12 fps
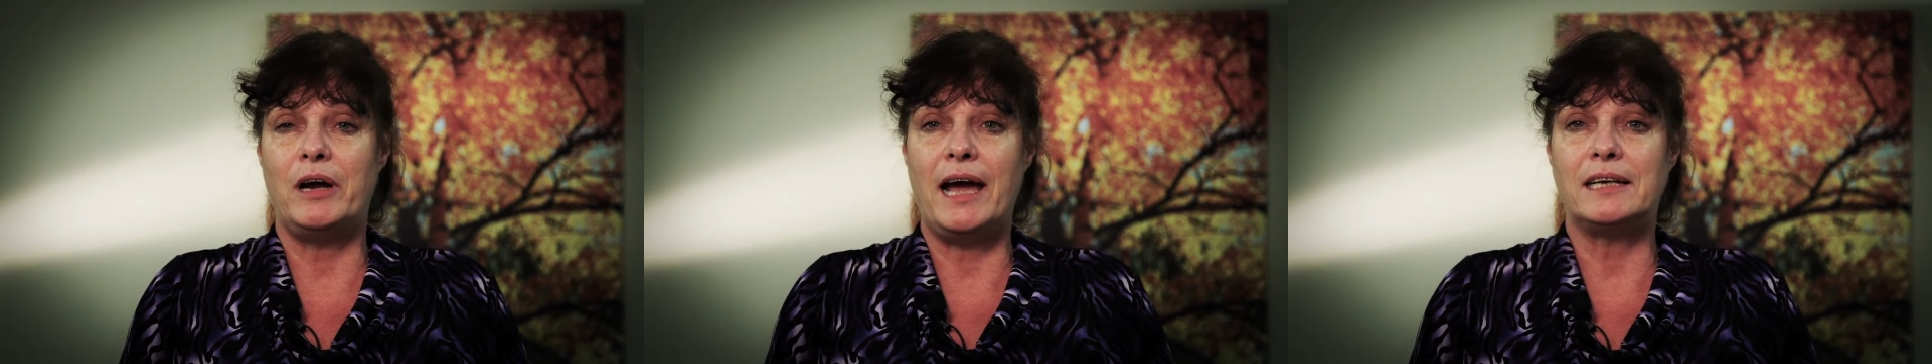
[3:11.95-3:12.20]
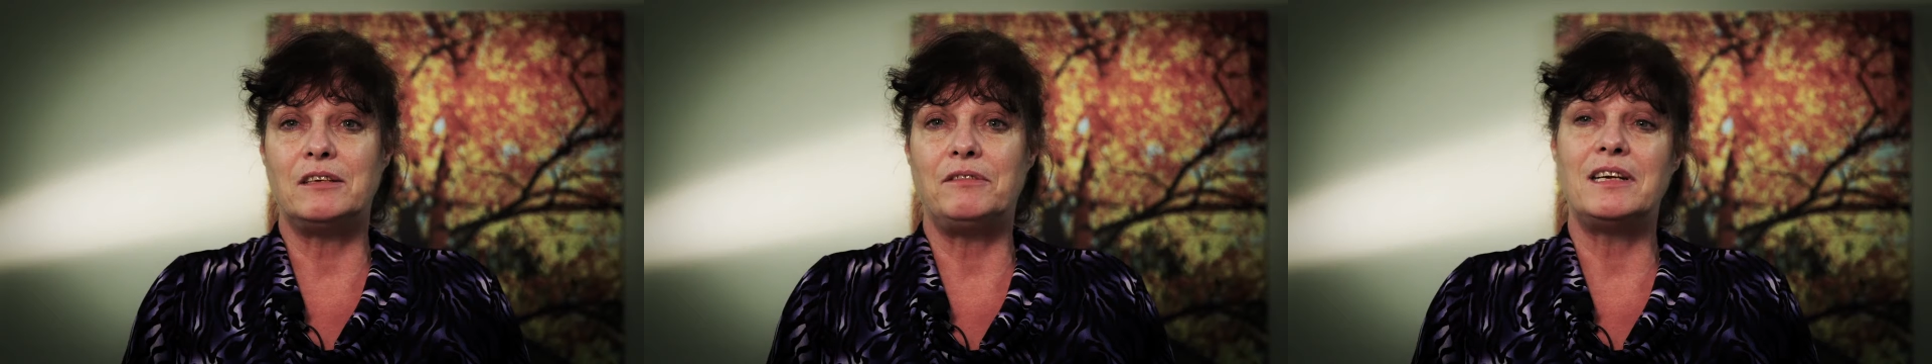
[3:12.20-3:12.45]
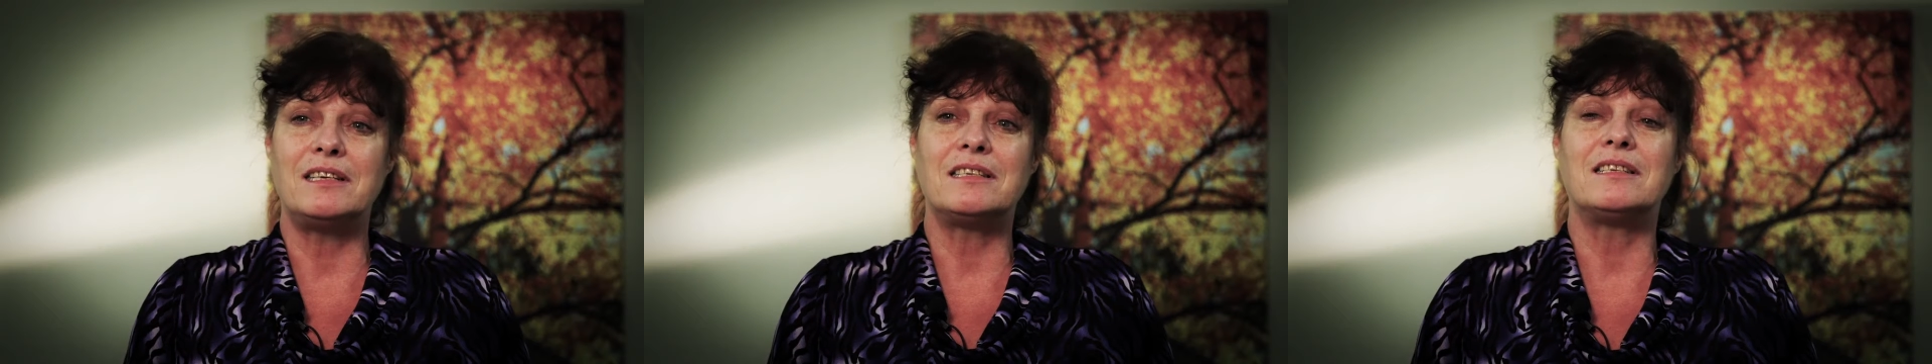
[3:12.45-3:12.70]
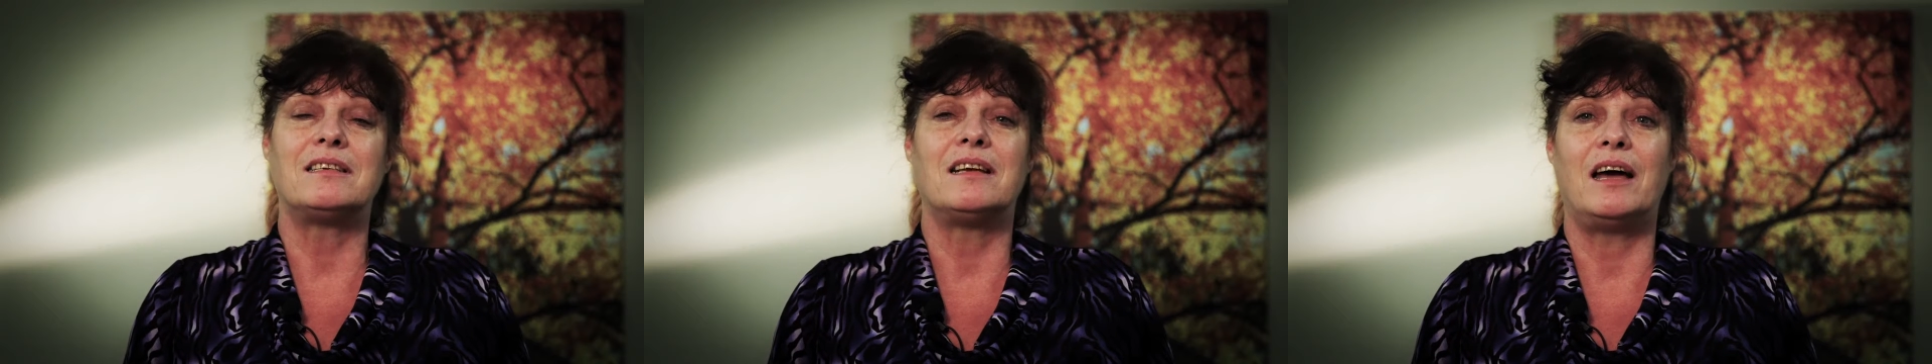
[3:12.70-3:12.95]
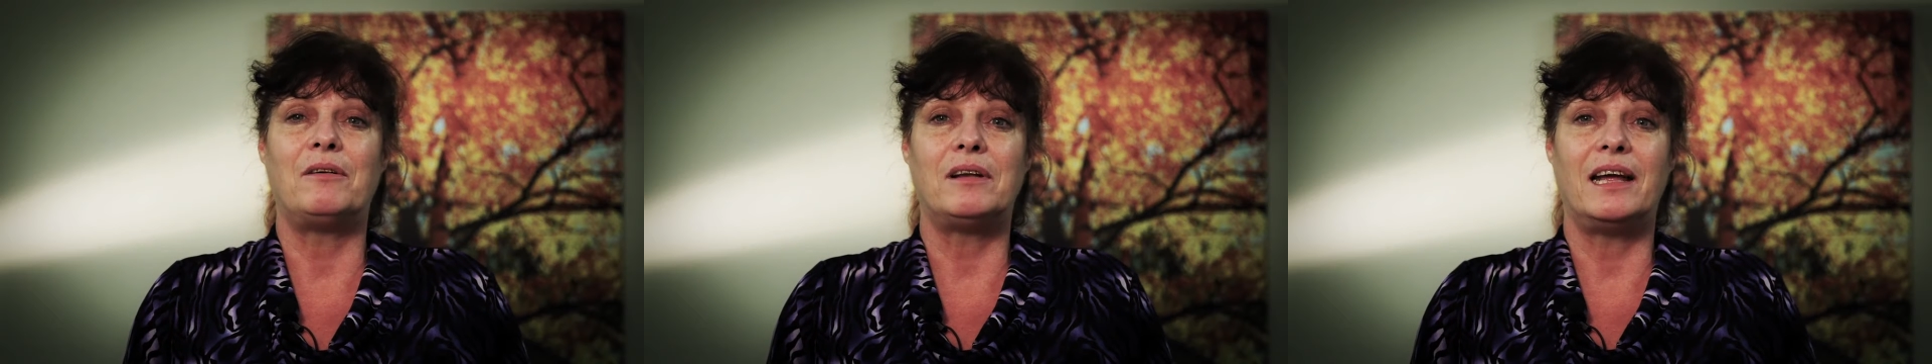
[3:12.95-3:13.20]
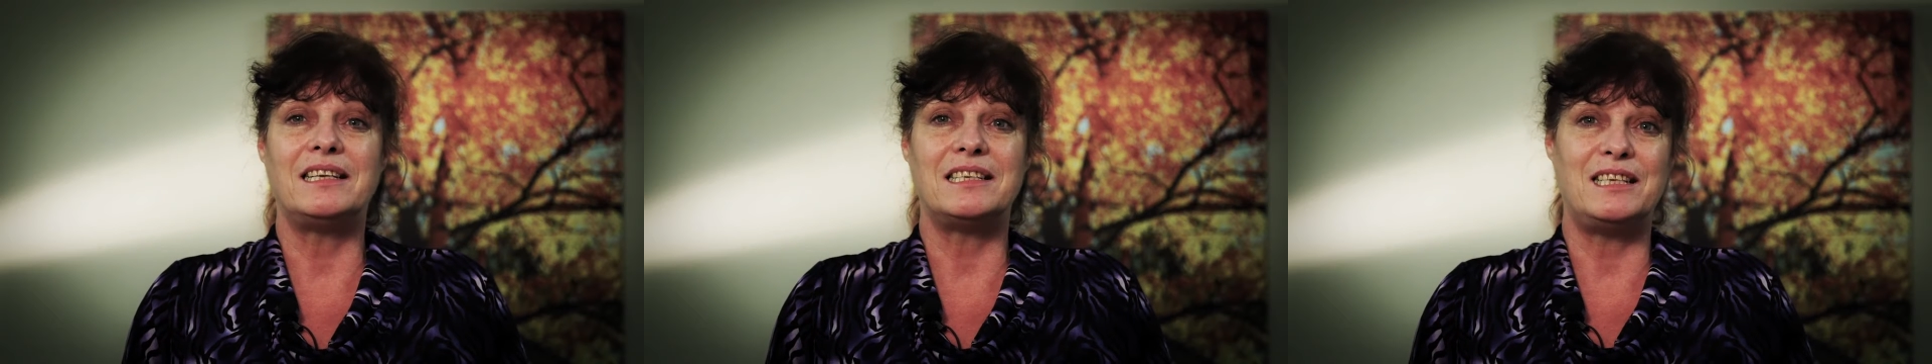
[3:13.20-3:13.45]
activist. I would
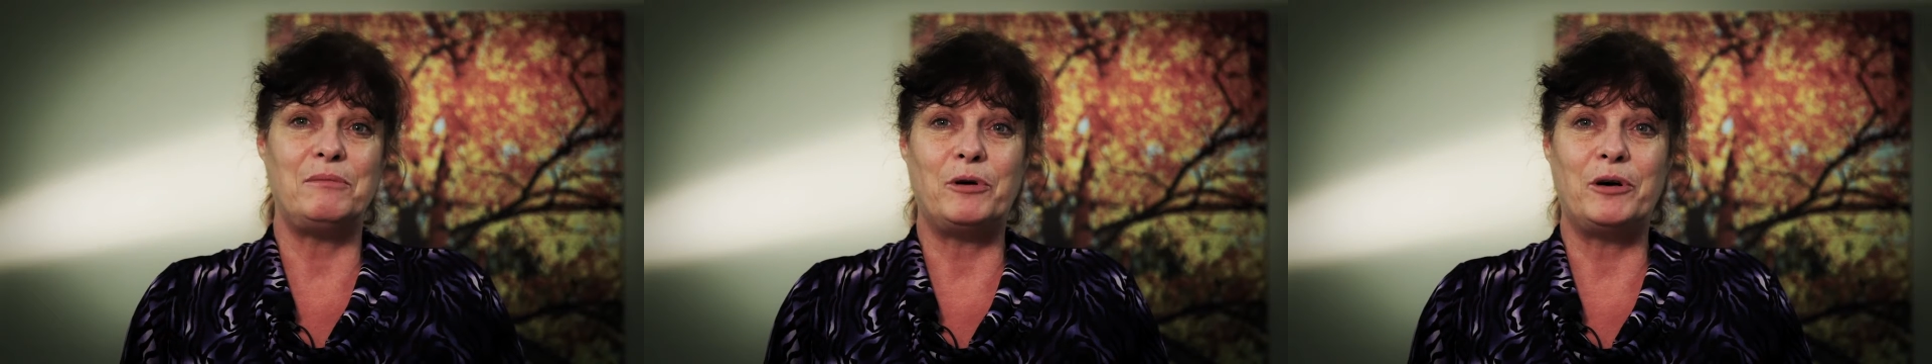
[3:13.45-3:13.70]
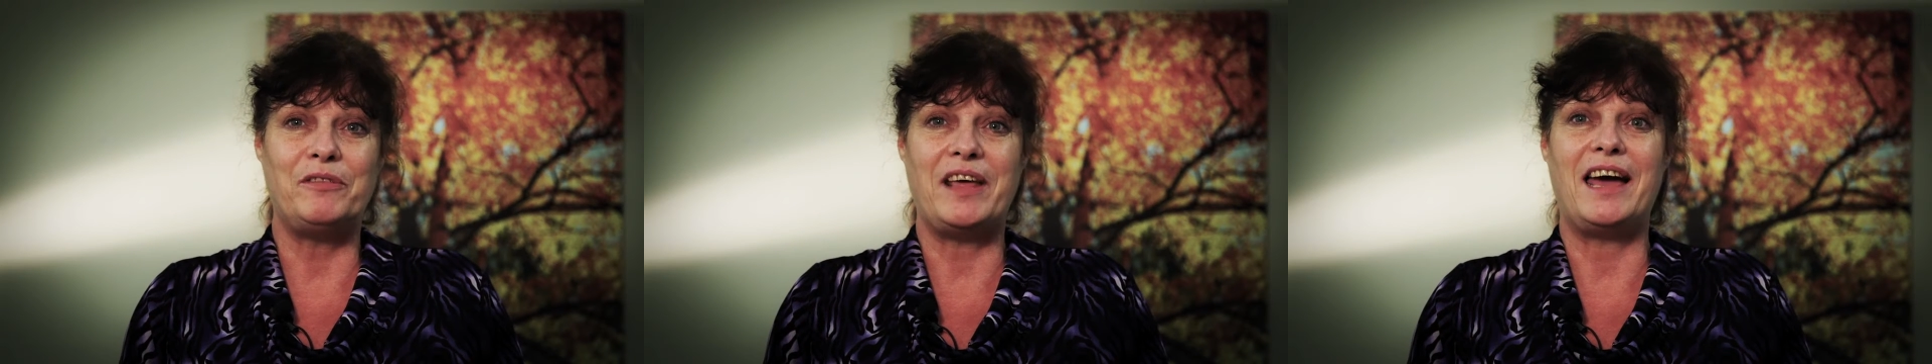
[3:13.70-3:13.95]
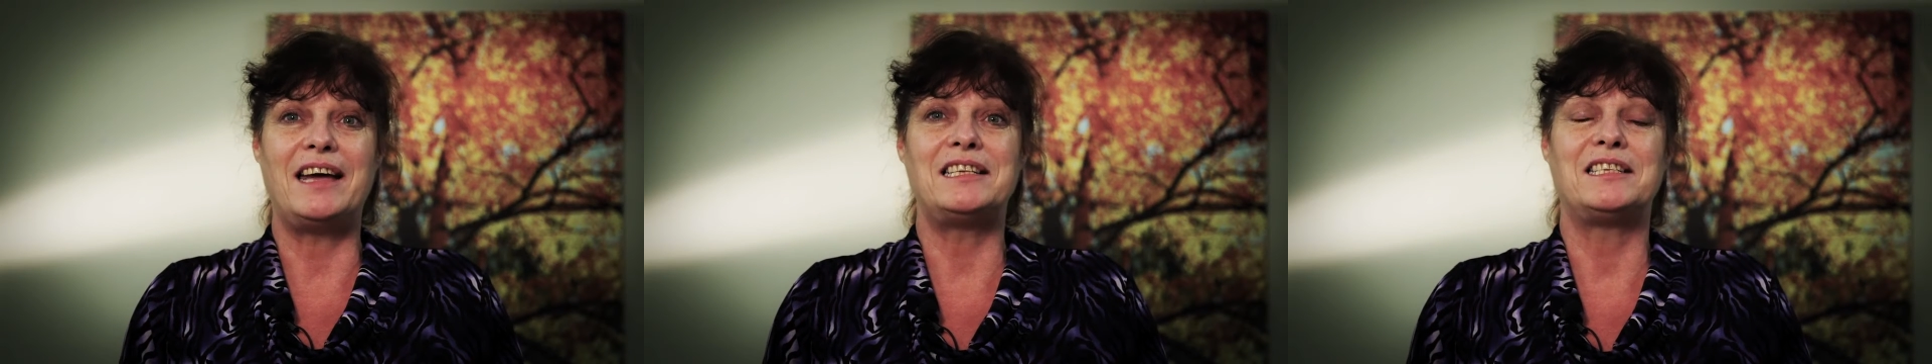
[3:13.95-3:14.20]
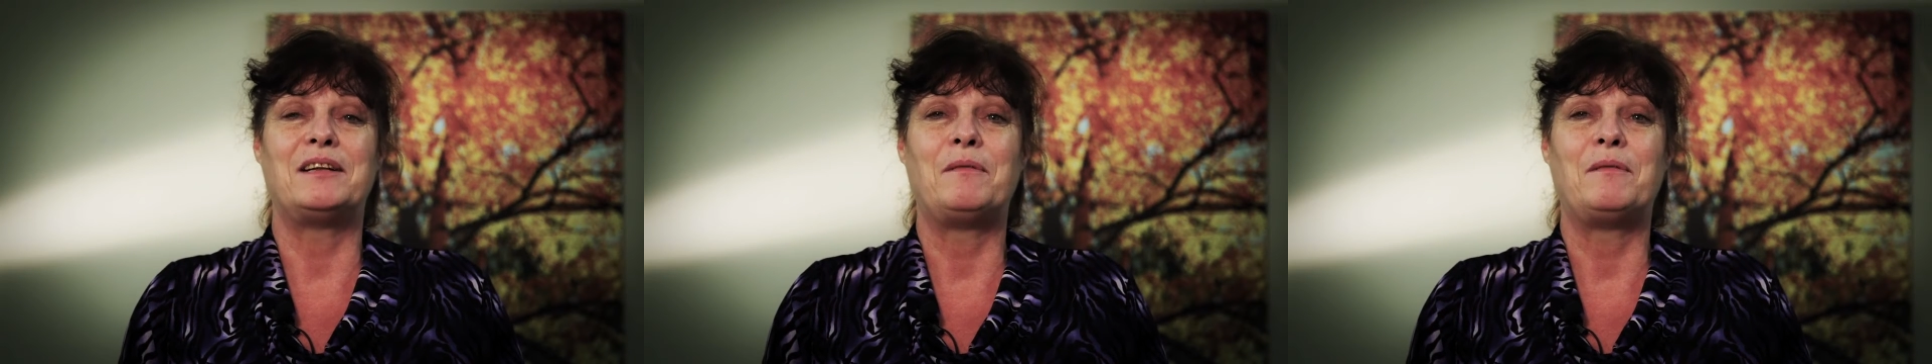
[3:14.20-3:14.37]
like to see more of that.